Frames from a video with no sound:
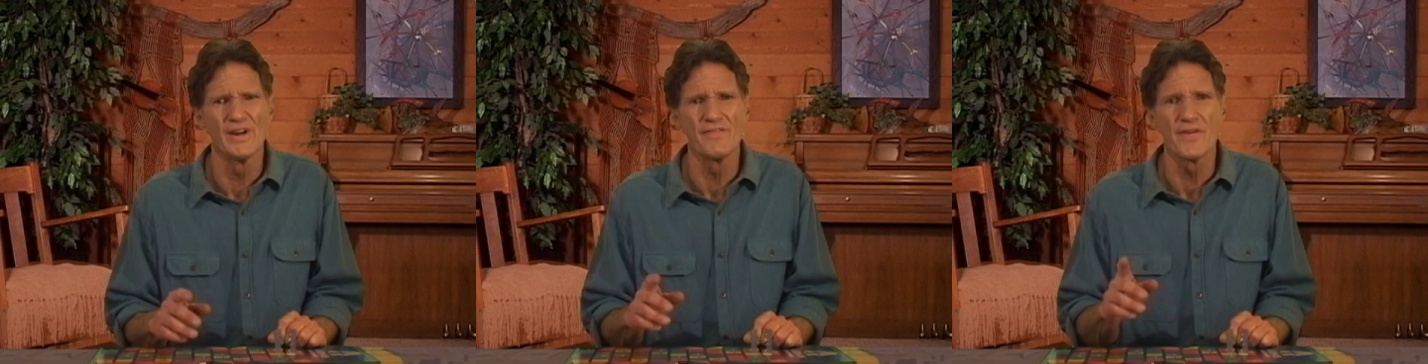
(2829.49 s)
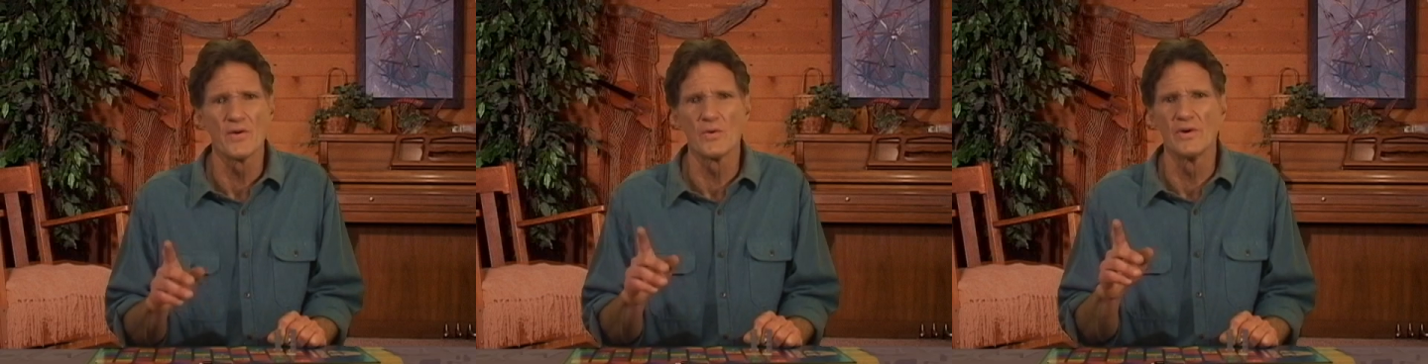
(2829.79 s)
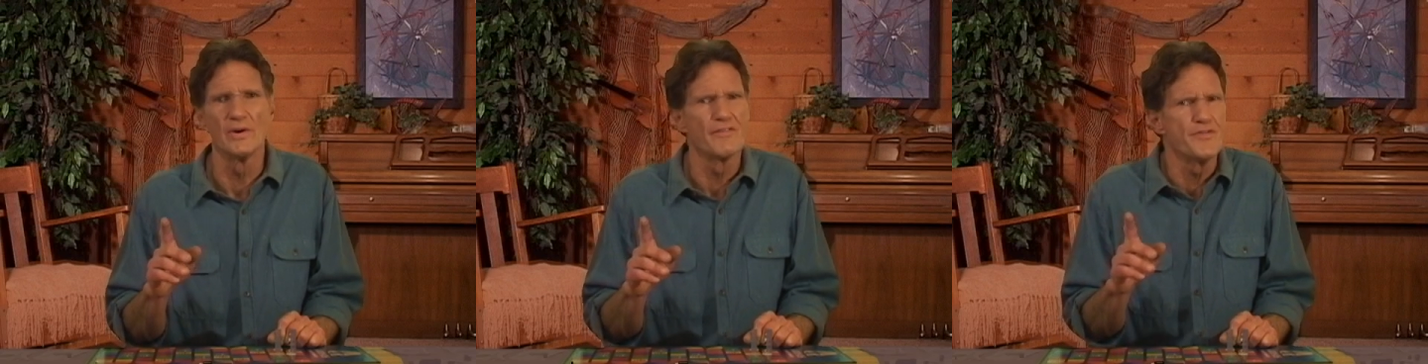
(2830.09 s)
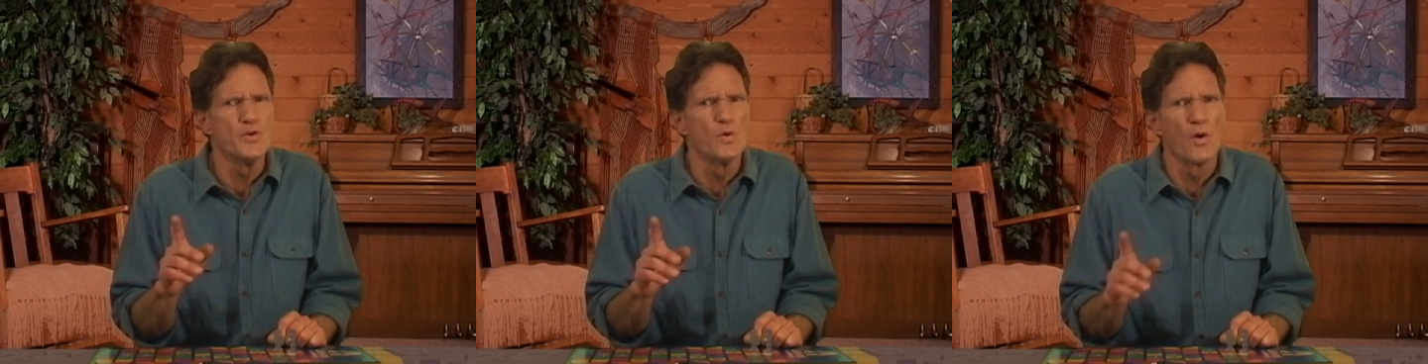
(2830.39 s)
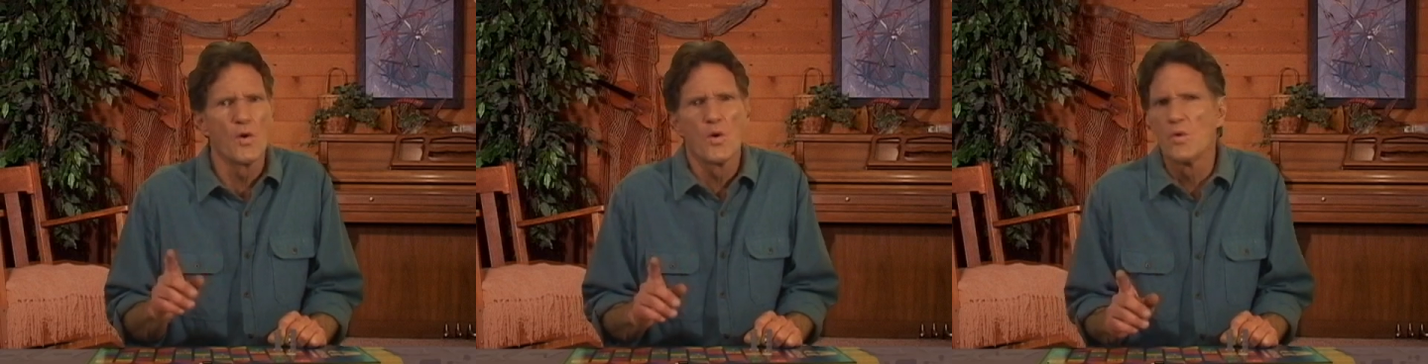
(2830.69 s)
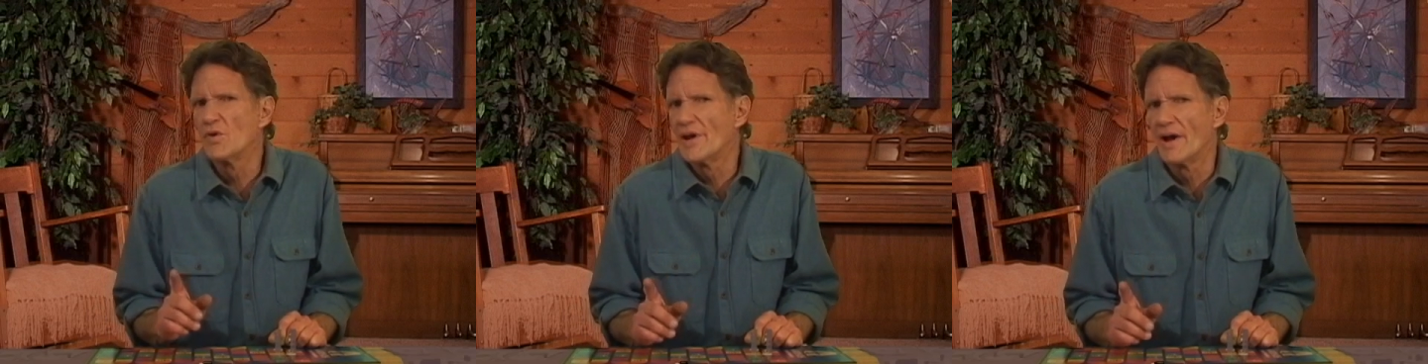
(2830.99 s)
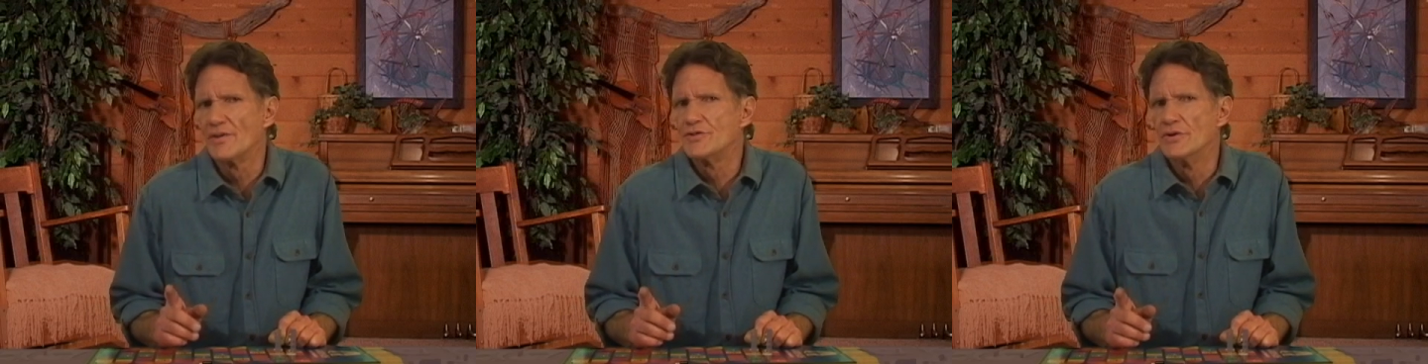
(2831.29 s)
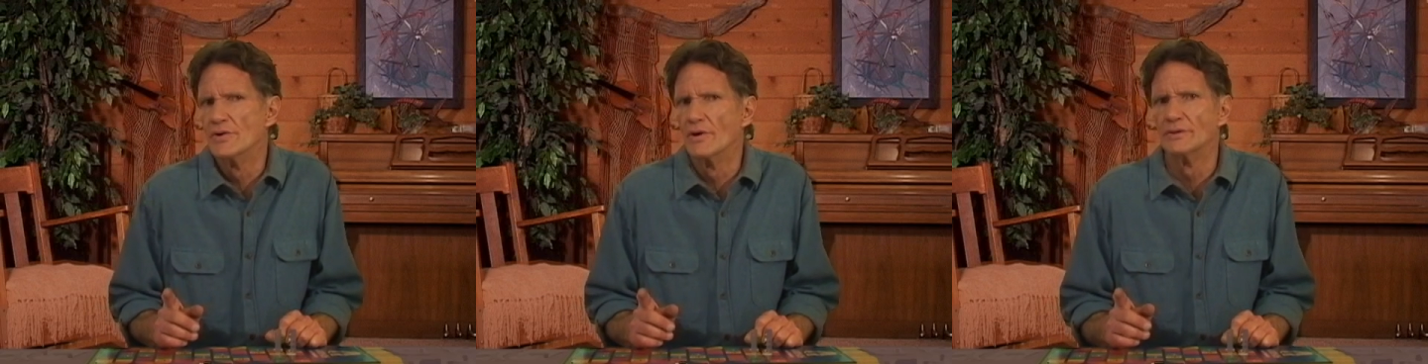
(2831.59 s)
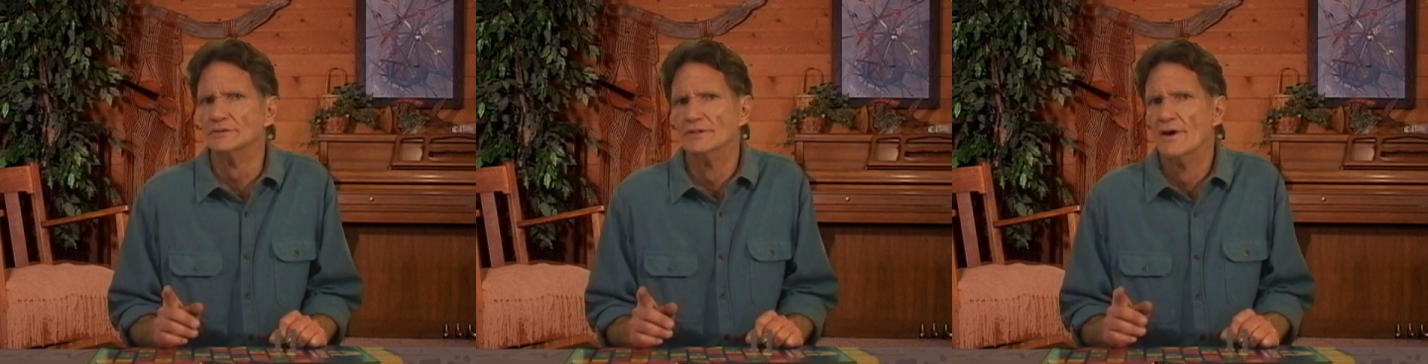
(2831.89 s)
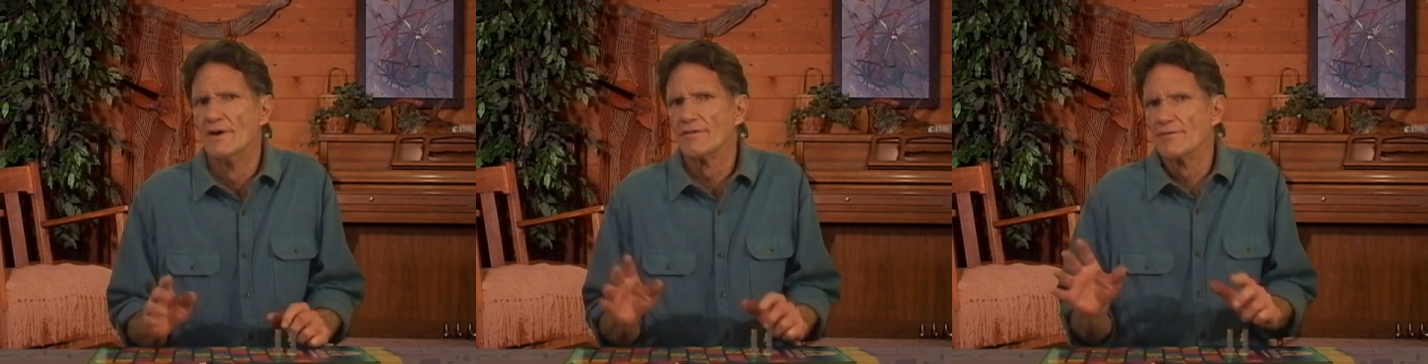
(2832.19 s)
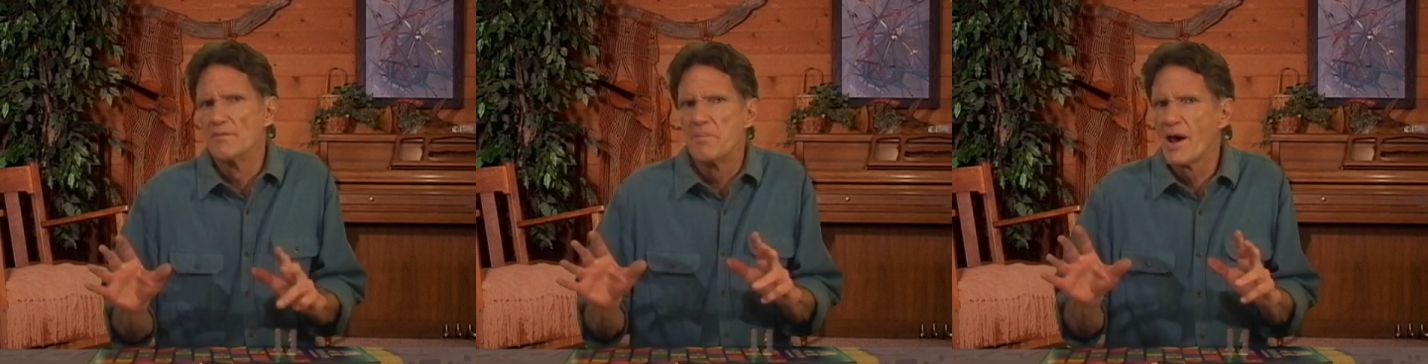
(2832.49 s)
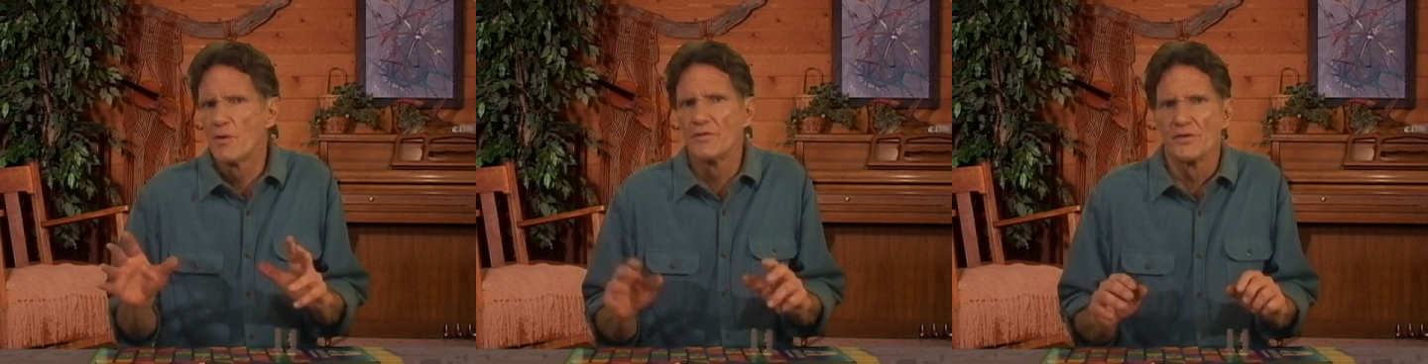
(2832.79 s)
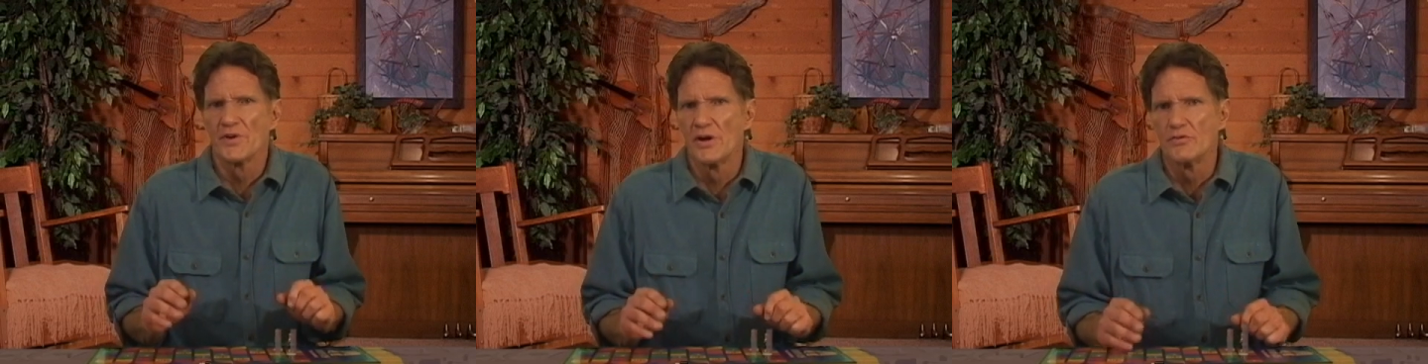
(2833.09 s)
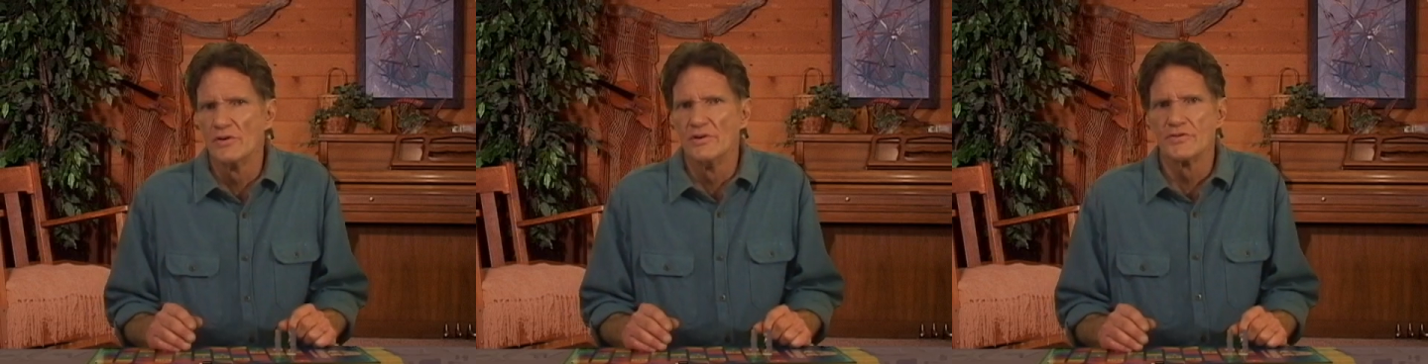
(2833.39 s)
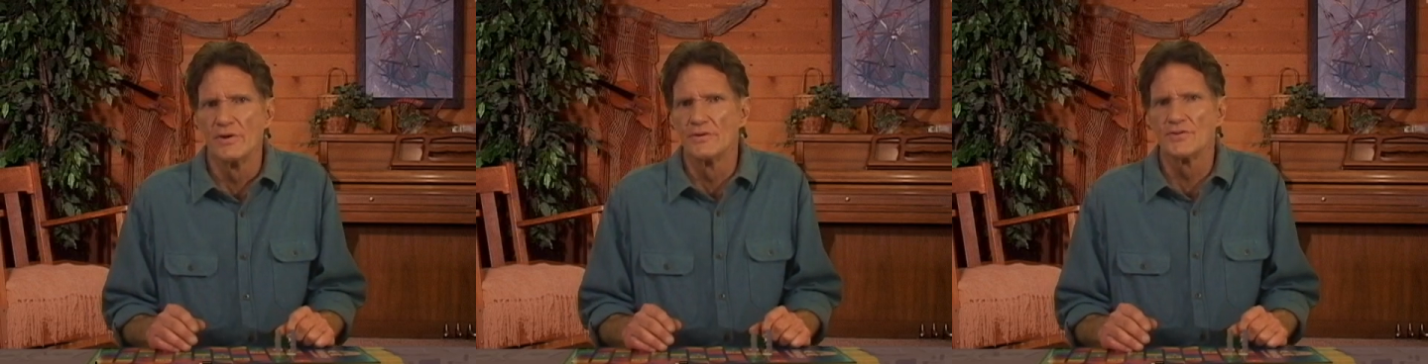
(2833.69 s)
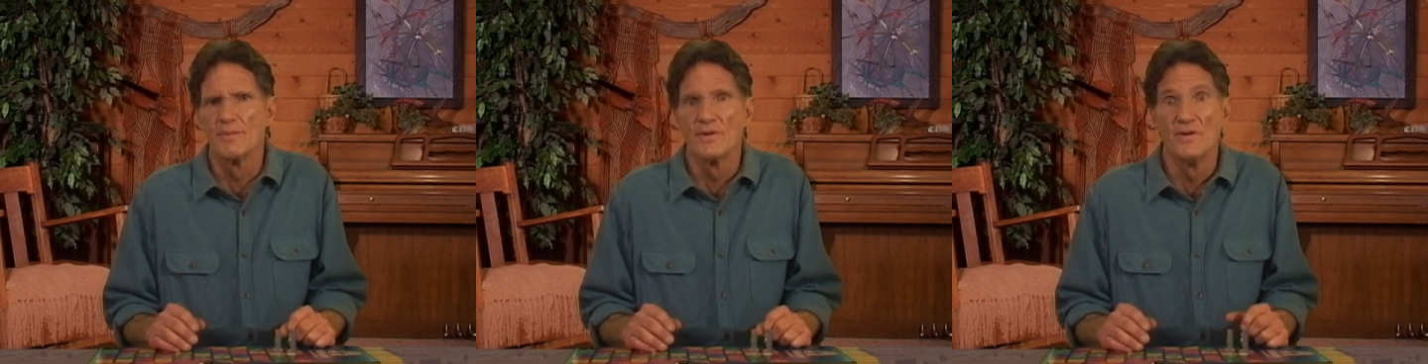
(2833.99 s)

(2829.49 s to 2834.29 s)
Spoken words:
if there were a few holdouts, from powerful countries, some of